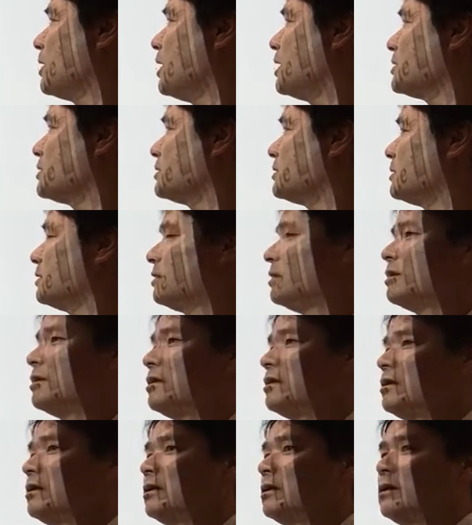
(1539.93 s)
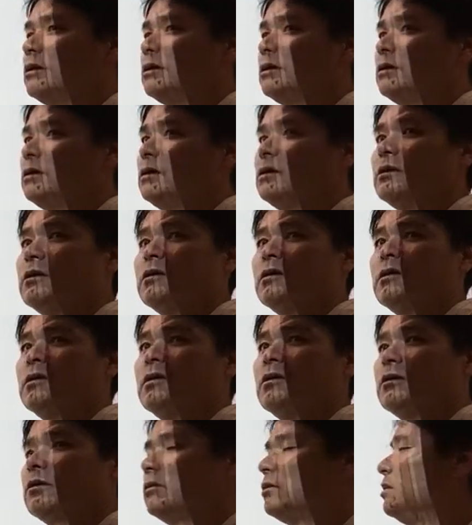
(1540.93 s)
plus
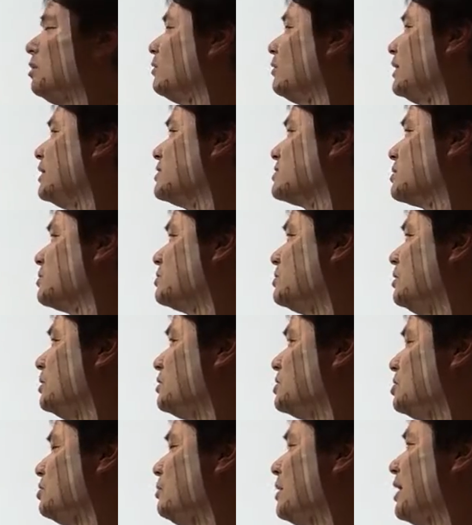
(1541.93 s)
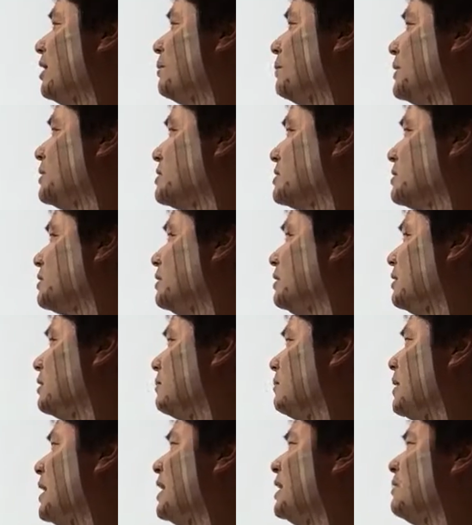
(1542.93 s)
chlorine. chlorine. So the two elements, you
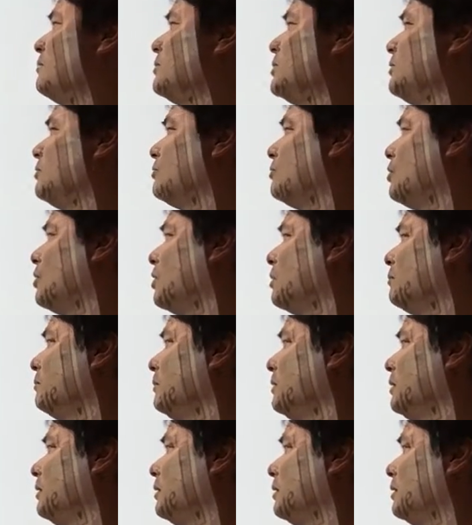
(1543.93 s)
combine them to form